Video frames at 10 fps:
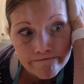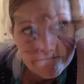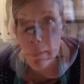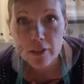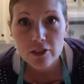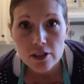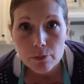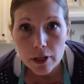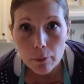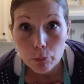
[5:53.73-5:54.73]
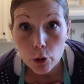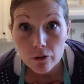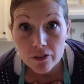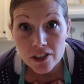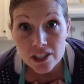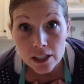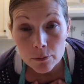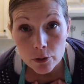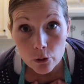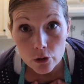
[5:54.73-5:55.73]
Maybe it'll just be a poof, they're
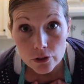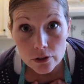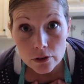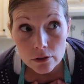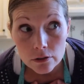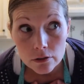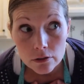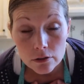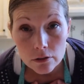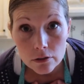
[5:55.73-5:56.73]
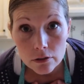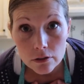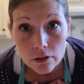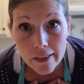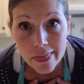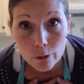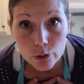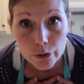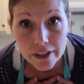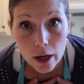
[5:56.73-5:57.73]
cinnamon rolls. I think we'll
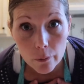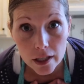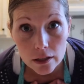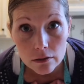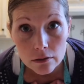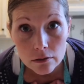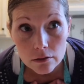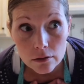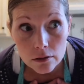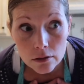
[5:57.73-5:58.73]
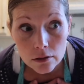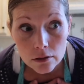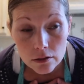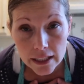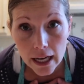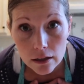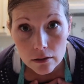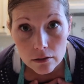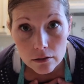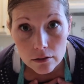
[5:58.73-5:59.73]
do it that way. Yeah.
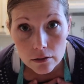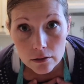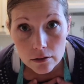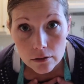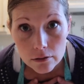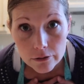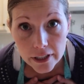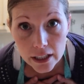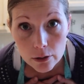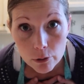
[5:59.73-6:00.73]
Ready?